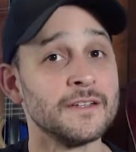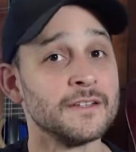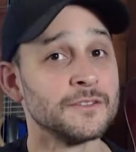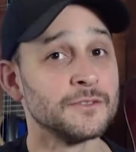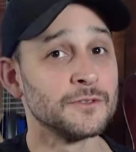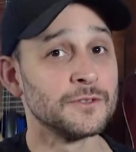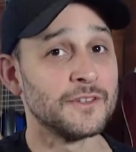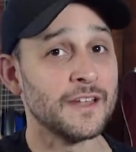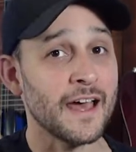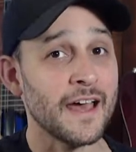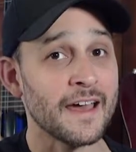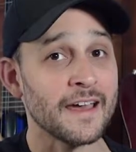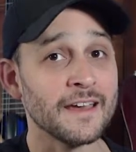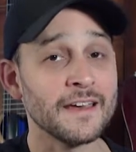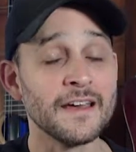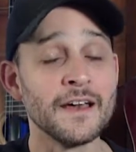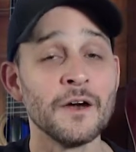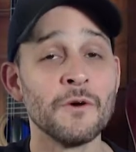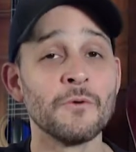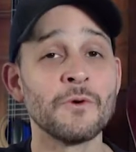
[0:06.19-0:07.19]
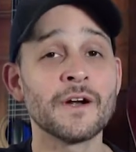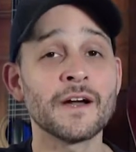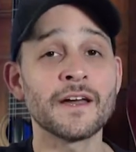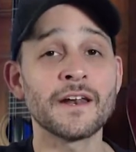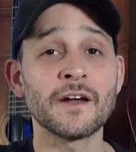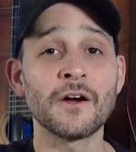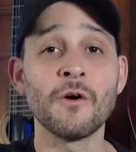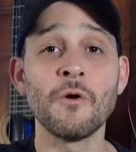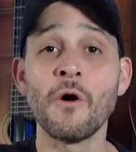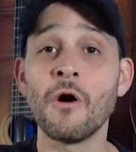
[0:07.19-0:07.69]
Today, we're
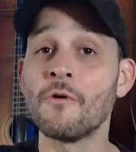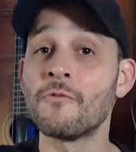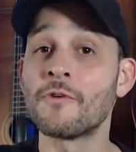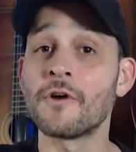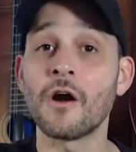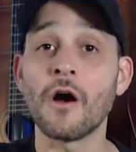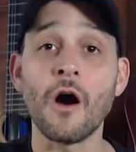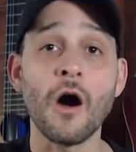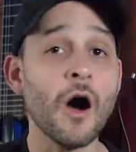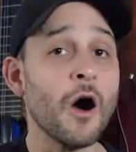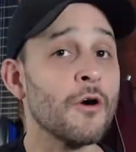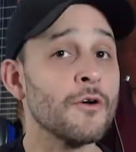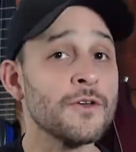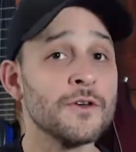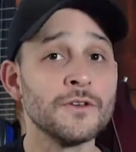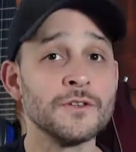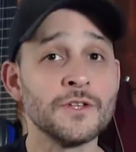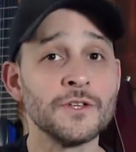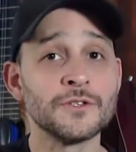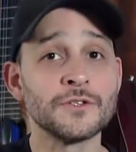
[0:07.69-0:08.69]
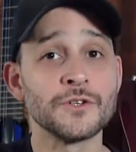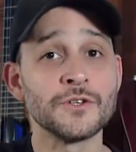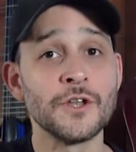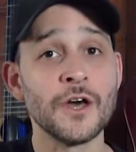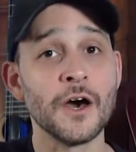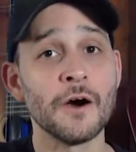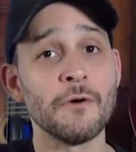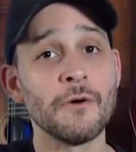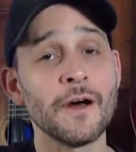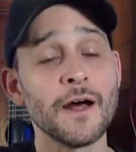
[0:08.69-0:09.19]
gonna go over all you need to
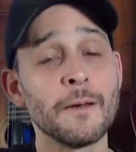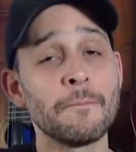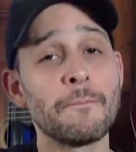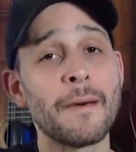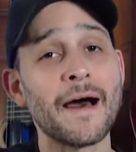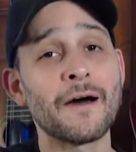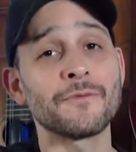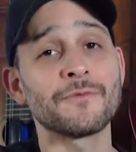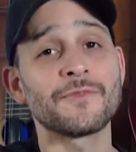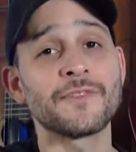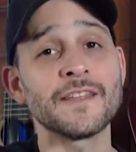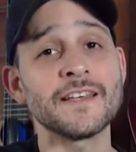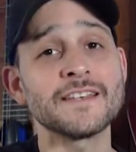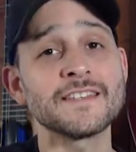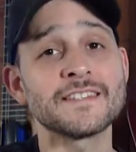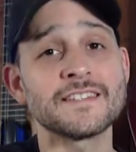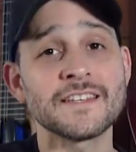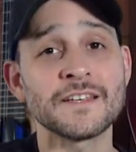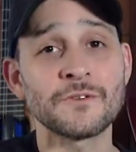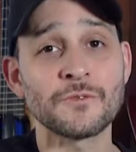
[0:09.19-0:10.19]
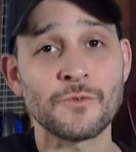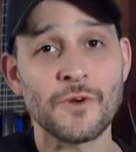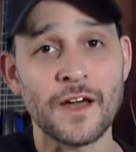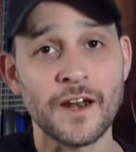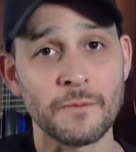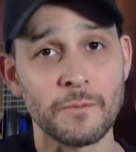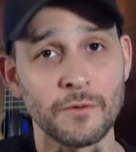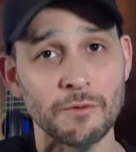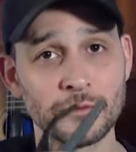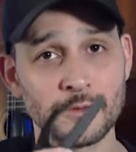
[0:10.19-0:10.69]
know about this
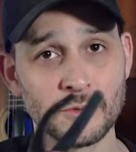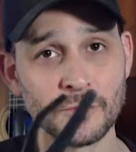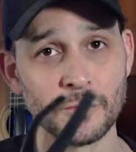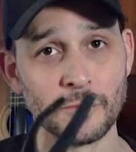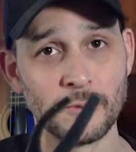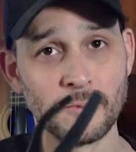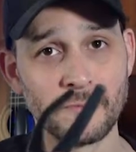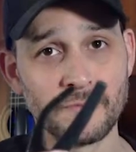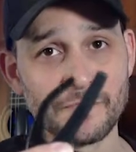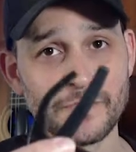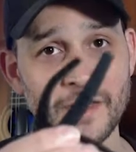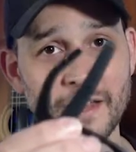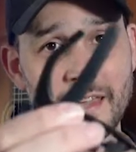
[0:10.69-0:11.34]
incredible tool, the